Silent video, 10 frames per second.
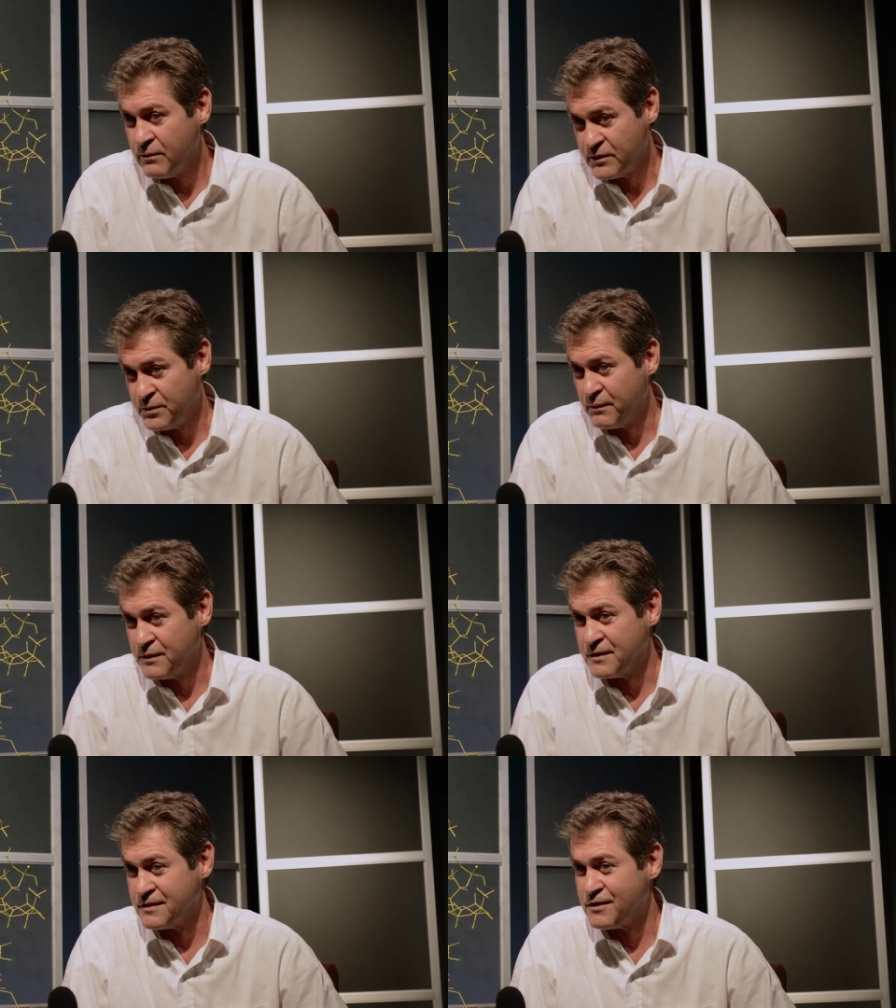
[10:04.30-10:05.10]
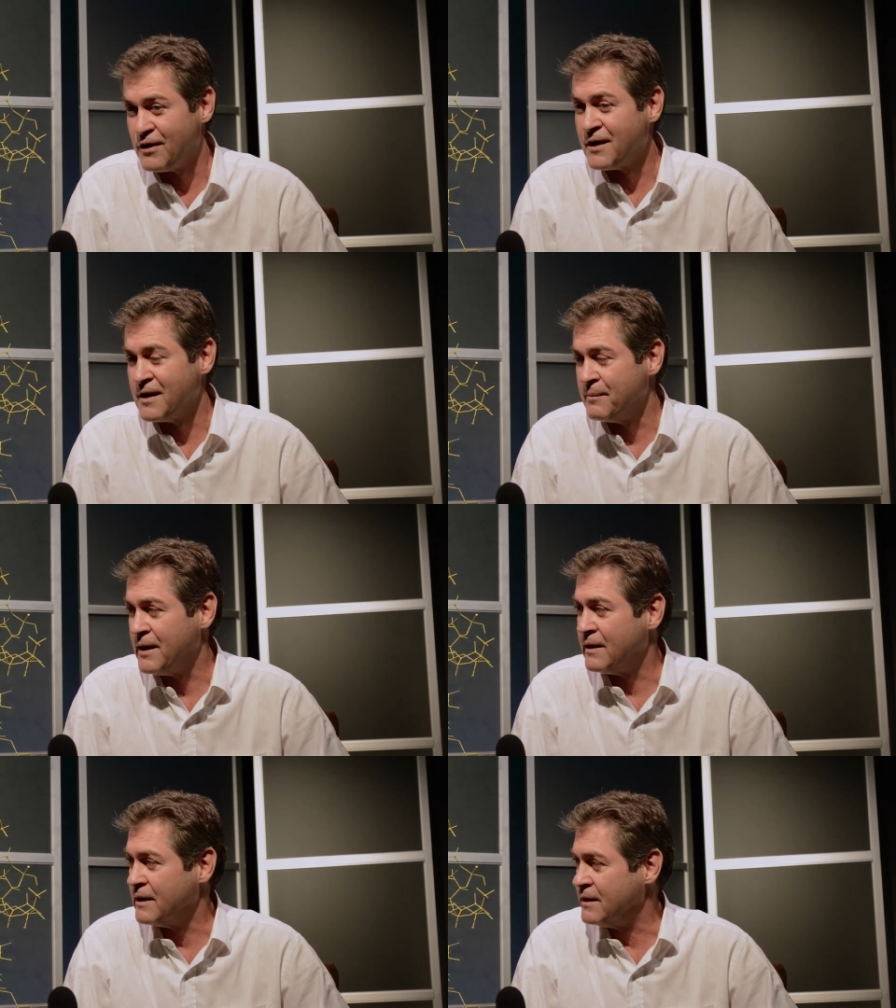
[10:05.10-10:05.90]
which we were just talking
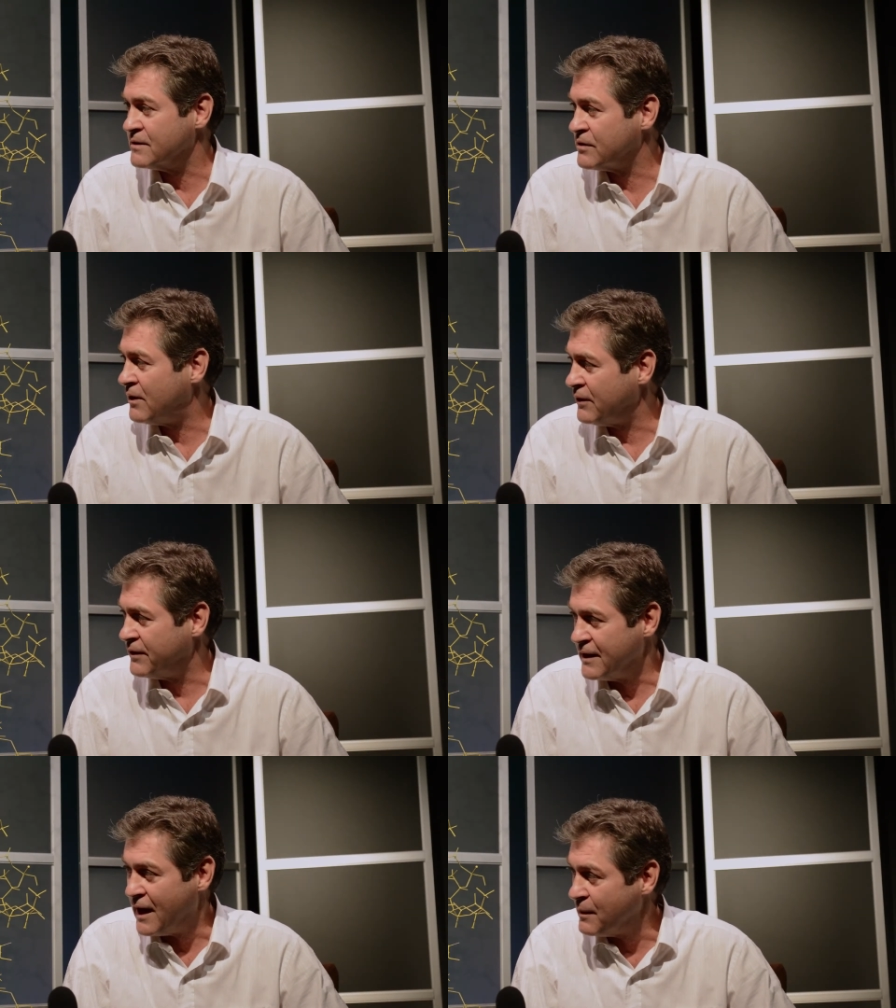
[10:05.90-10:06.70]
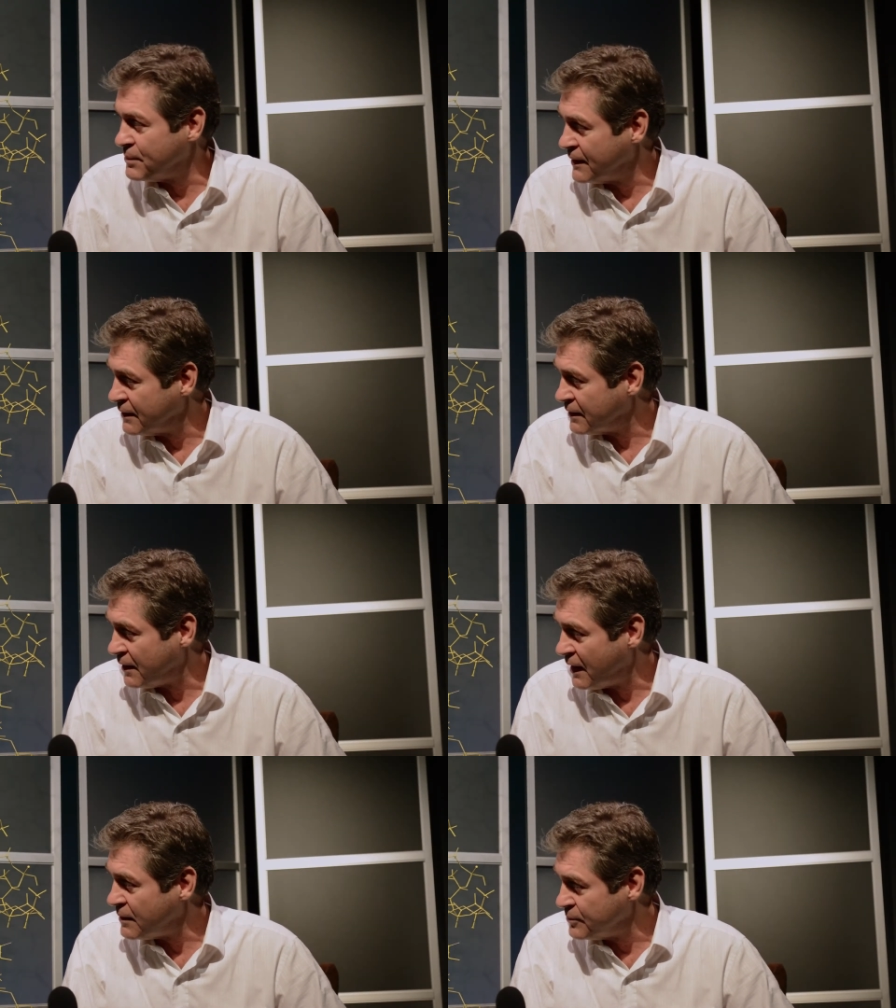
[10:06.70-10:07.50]
about, is called the iPlant
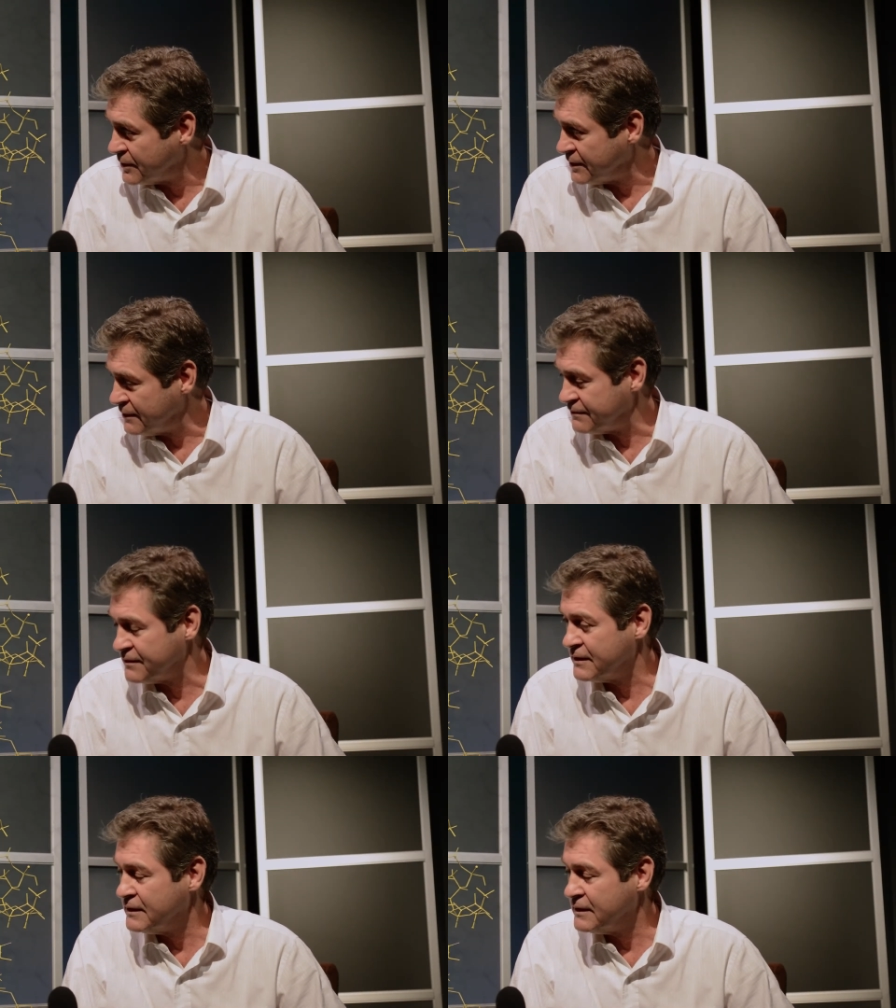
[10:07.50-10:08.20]
Collaborative.